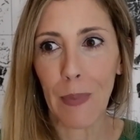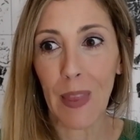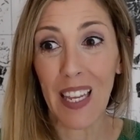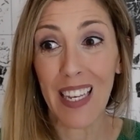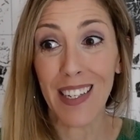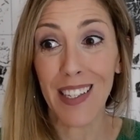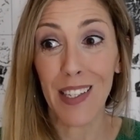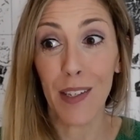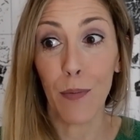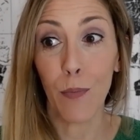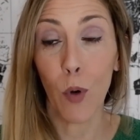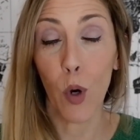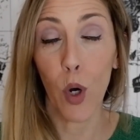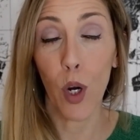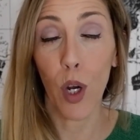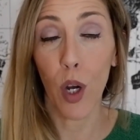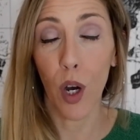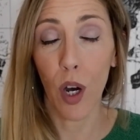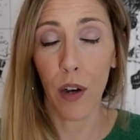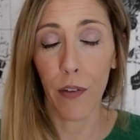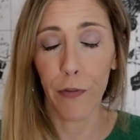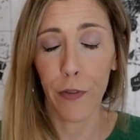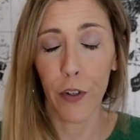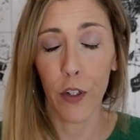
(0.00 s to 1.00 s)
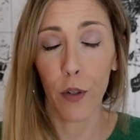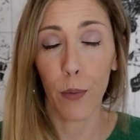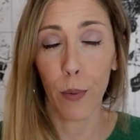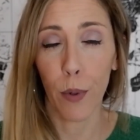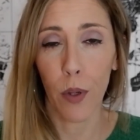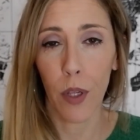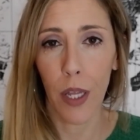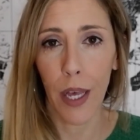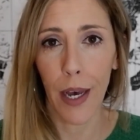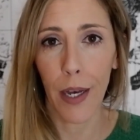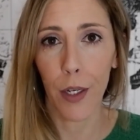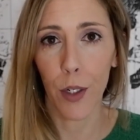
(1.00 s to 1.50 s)
it's more
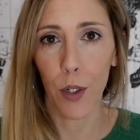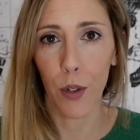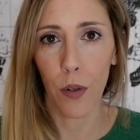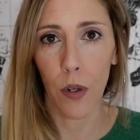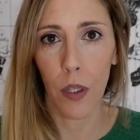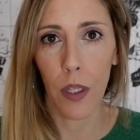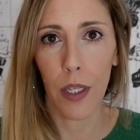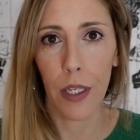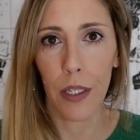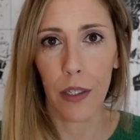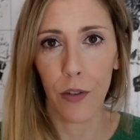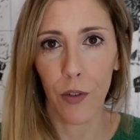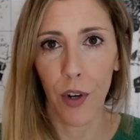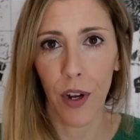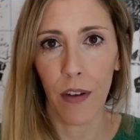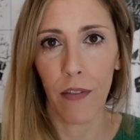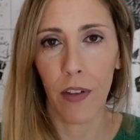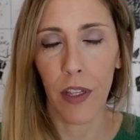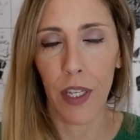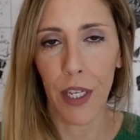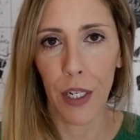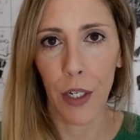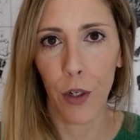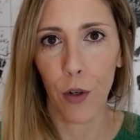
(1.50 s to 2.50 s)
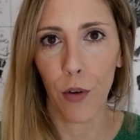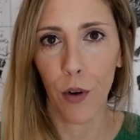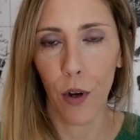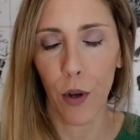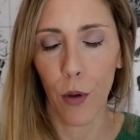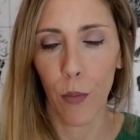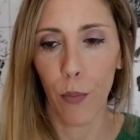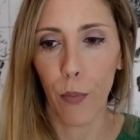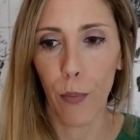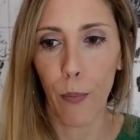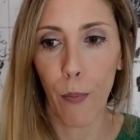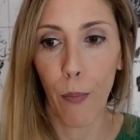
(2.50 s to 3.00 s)
comfortable actually traveling in
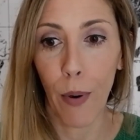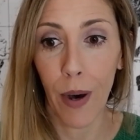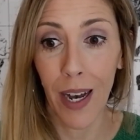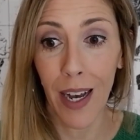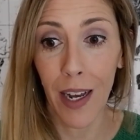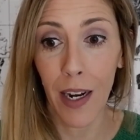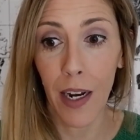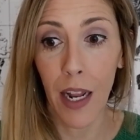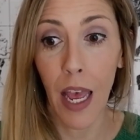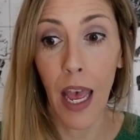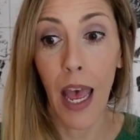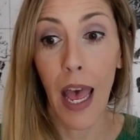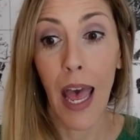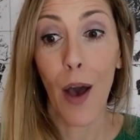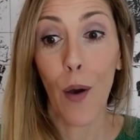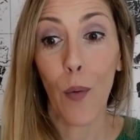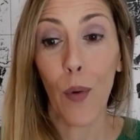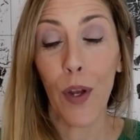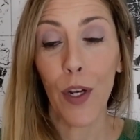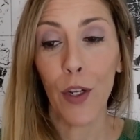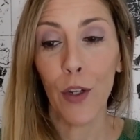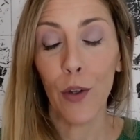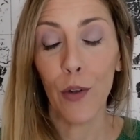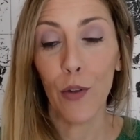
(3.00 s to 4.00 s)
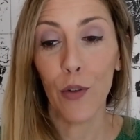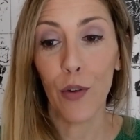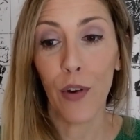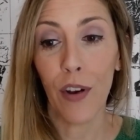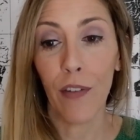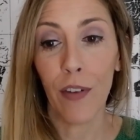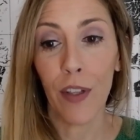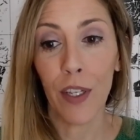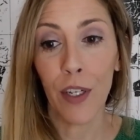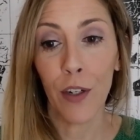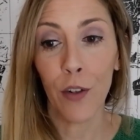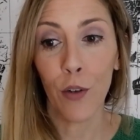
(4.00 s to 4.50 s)
group. But when you
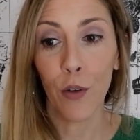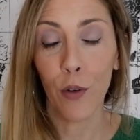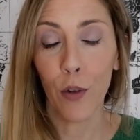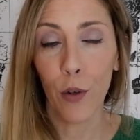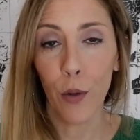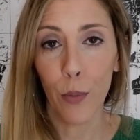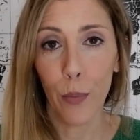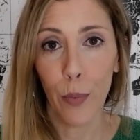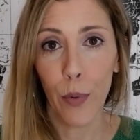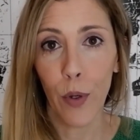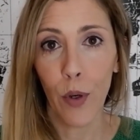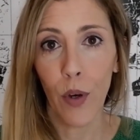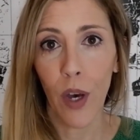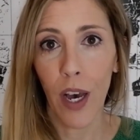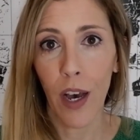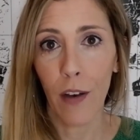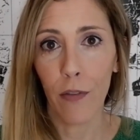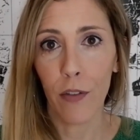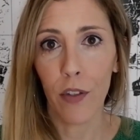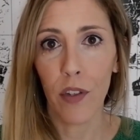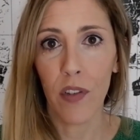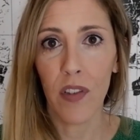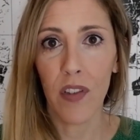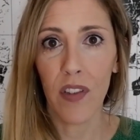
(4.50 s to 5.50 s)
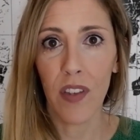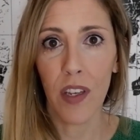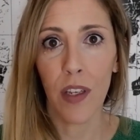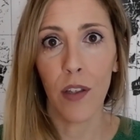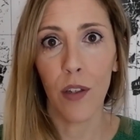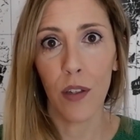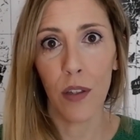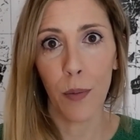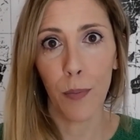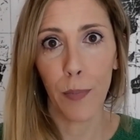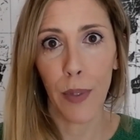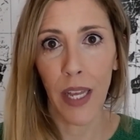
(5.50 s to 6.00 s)
travel in group, you have to stick
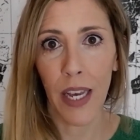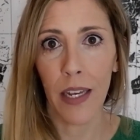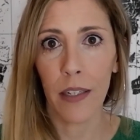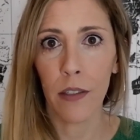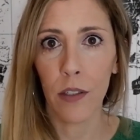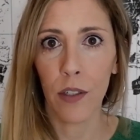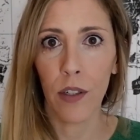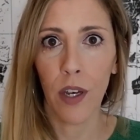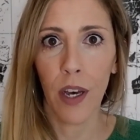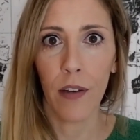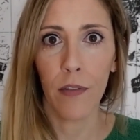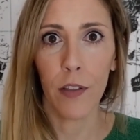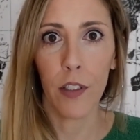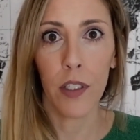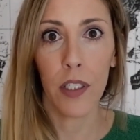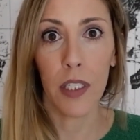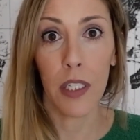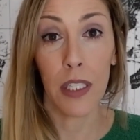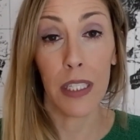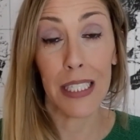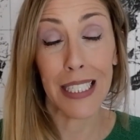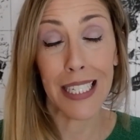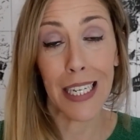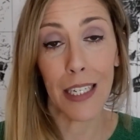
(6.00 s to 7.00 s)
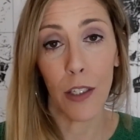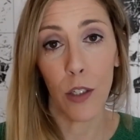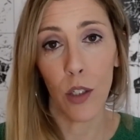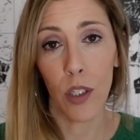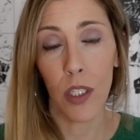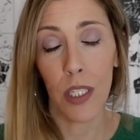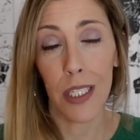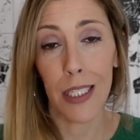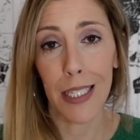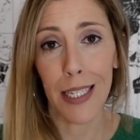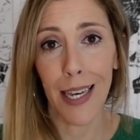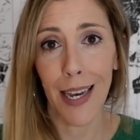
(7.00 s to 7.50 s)
to the plans, you have to stick to
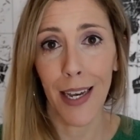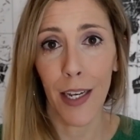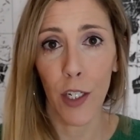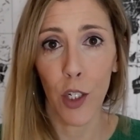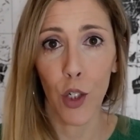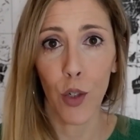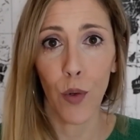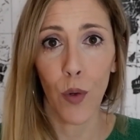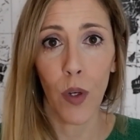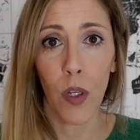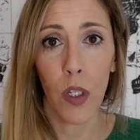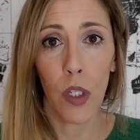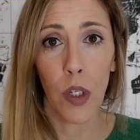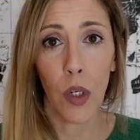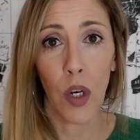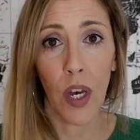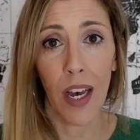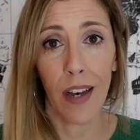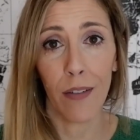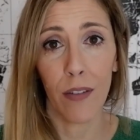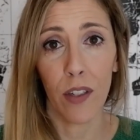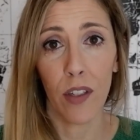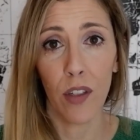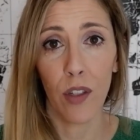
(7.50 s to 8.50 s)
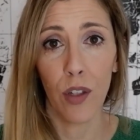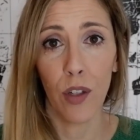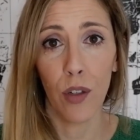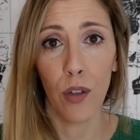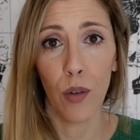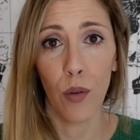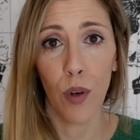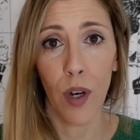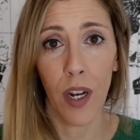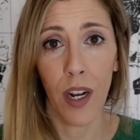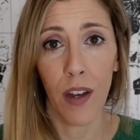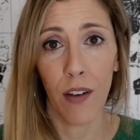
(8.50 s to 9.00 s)
the schedule, you have to
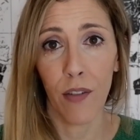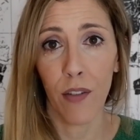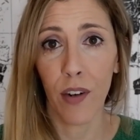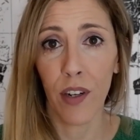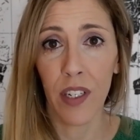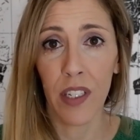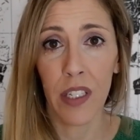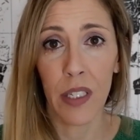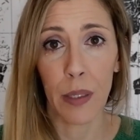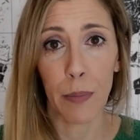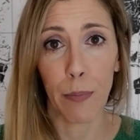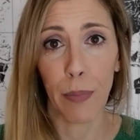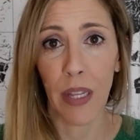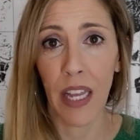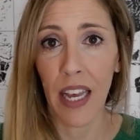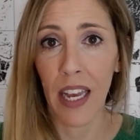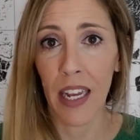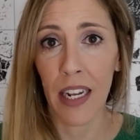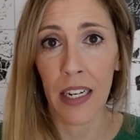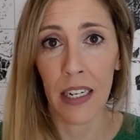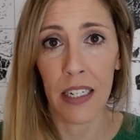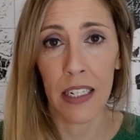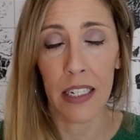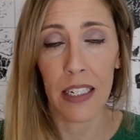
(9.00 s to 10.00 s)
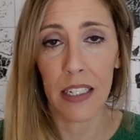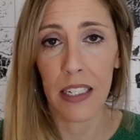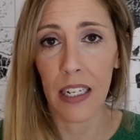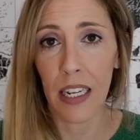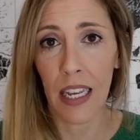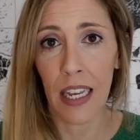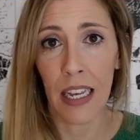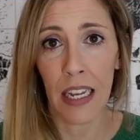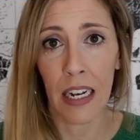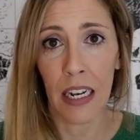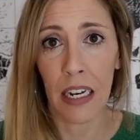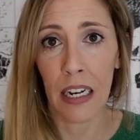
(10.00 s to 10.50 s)
do whatever is planned
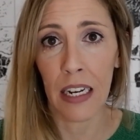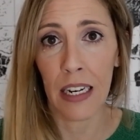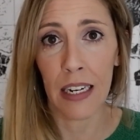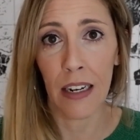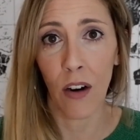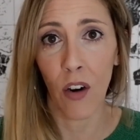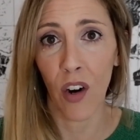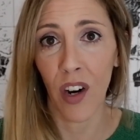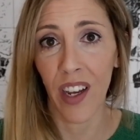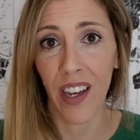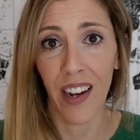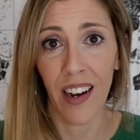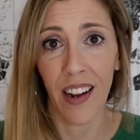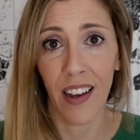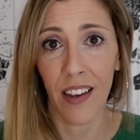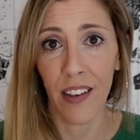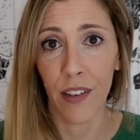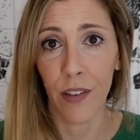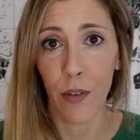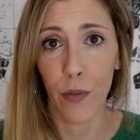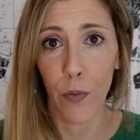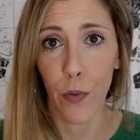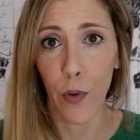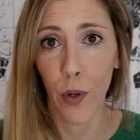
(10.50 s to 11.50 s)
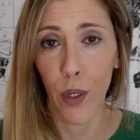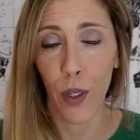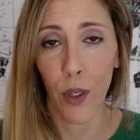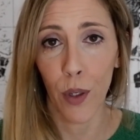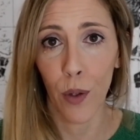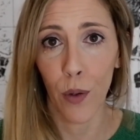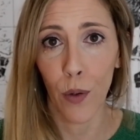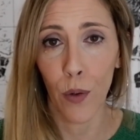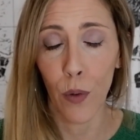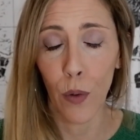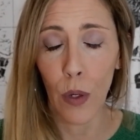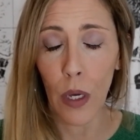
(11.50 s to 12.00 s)
and organized for
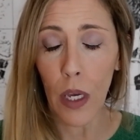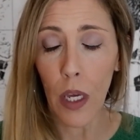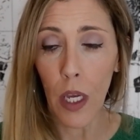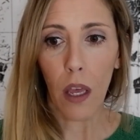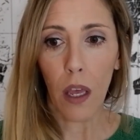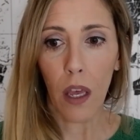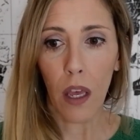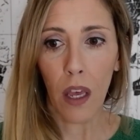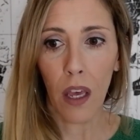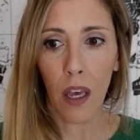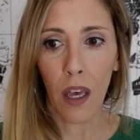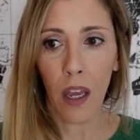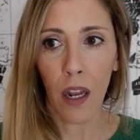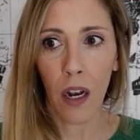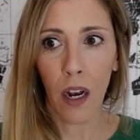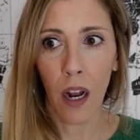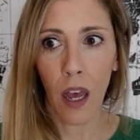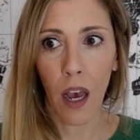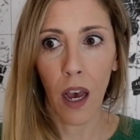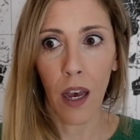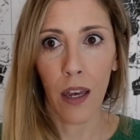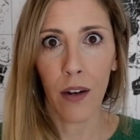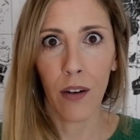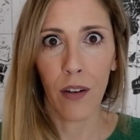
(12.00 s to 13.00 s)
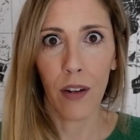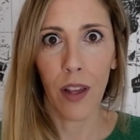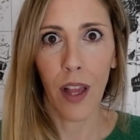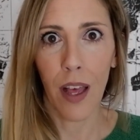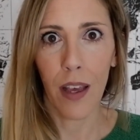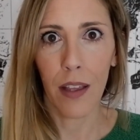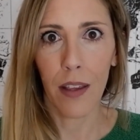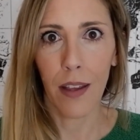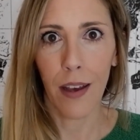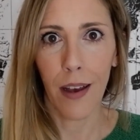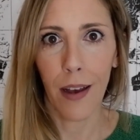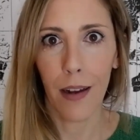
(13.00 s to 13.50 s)
you. And I don't
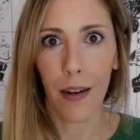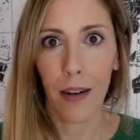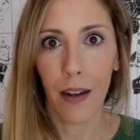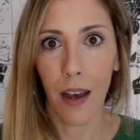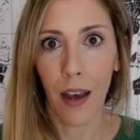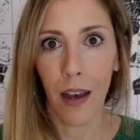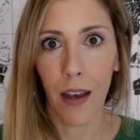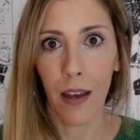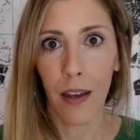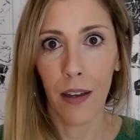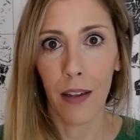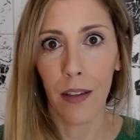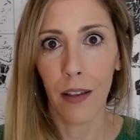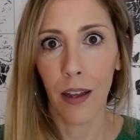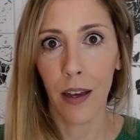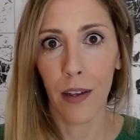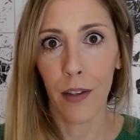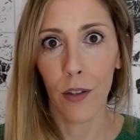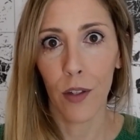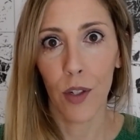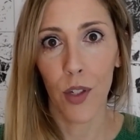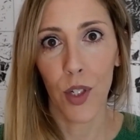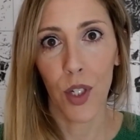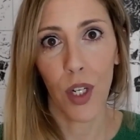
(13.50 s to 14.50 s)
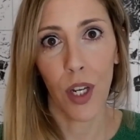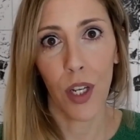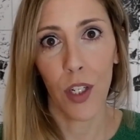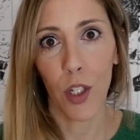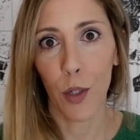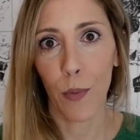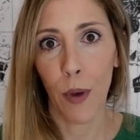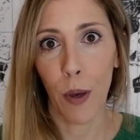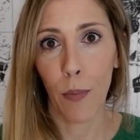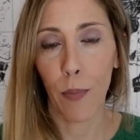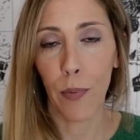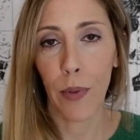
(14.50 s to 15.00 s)
like that. I like to
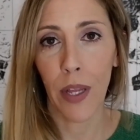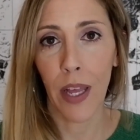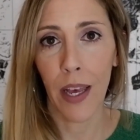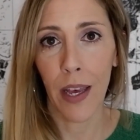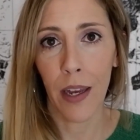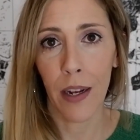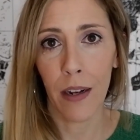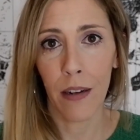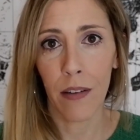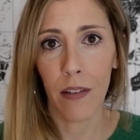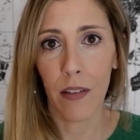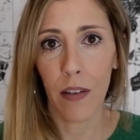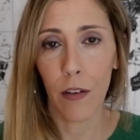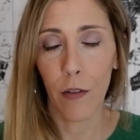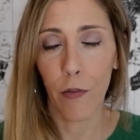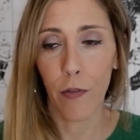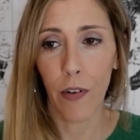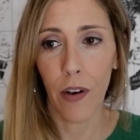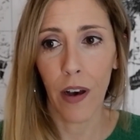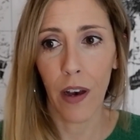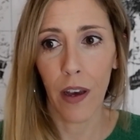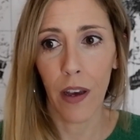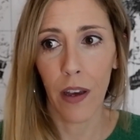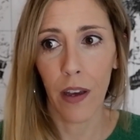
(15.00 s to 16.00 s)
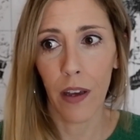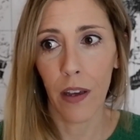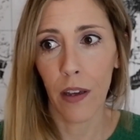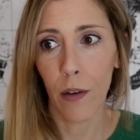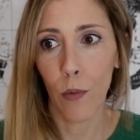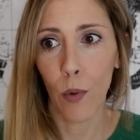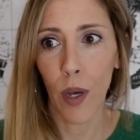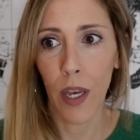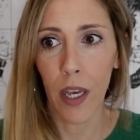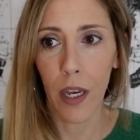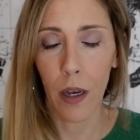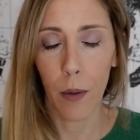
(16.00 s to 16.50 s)
change my plans. If I
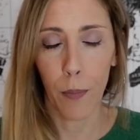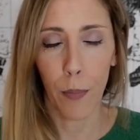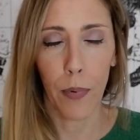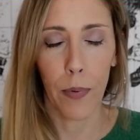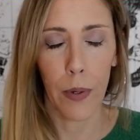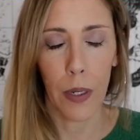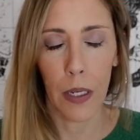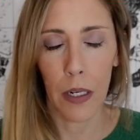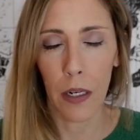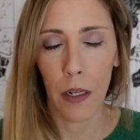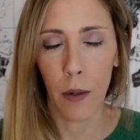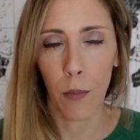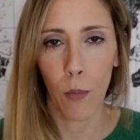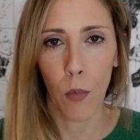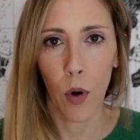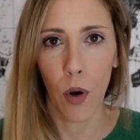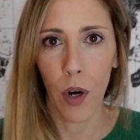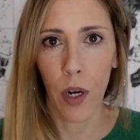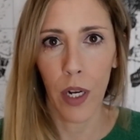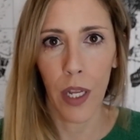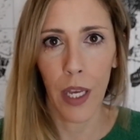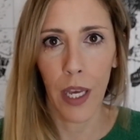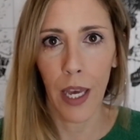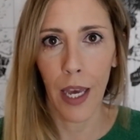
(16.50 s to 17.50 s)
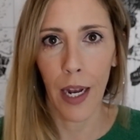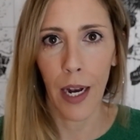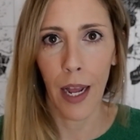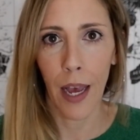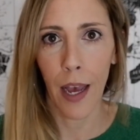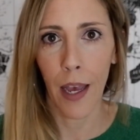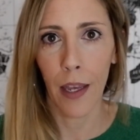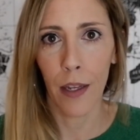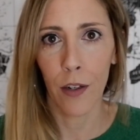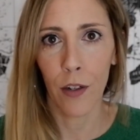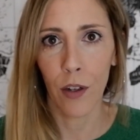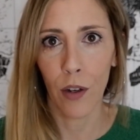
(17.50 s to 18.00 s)
wake up in the morning and
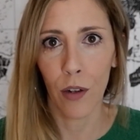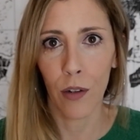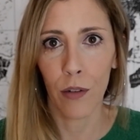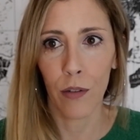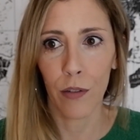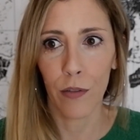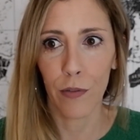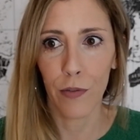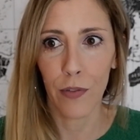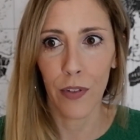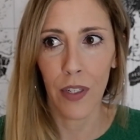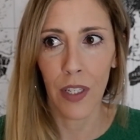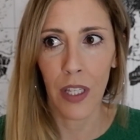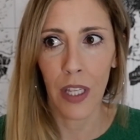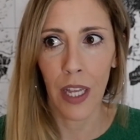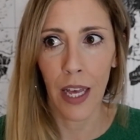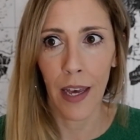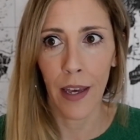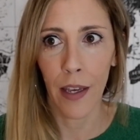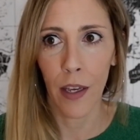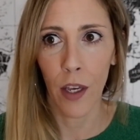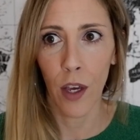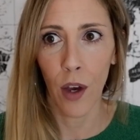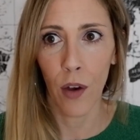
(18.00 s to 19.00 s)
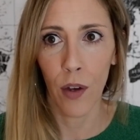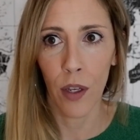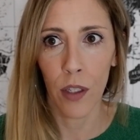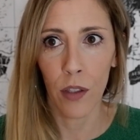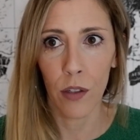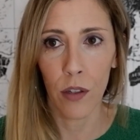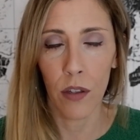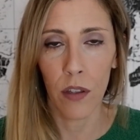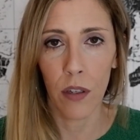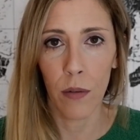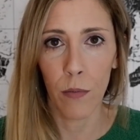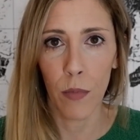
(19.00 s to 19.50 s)
I don't feel like going
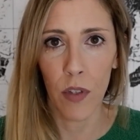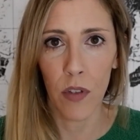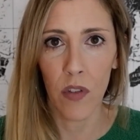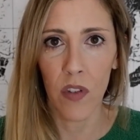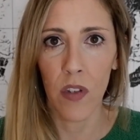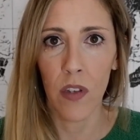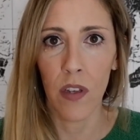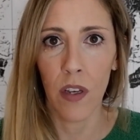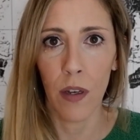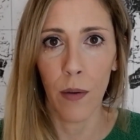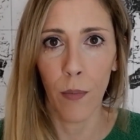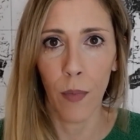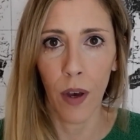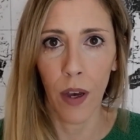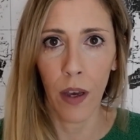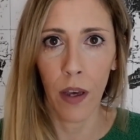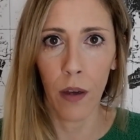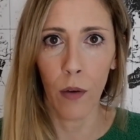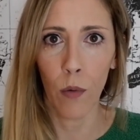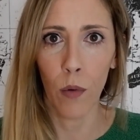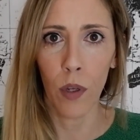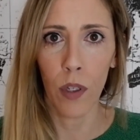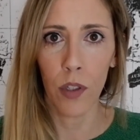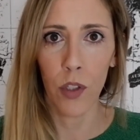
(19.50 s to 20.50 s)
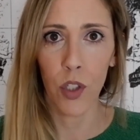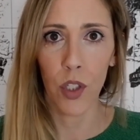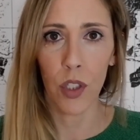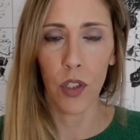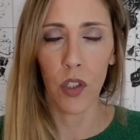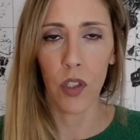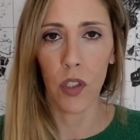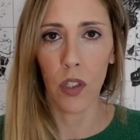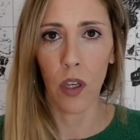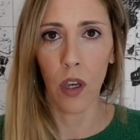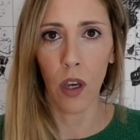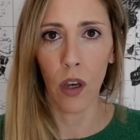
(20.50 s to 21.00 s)
to the museum, I will
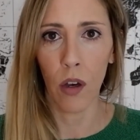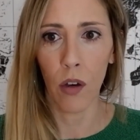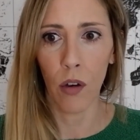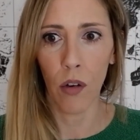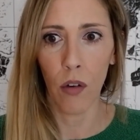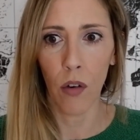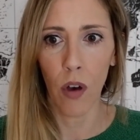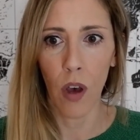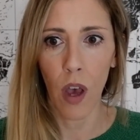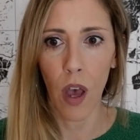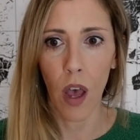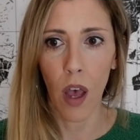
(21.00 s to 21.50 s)
just go,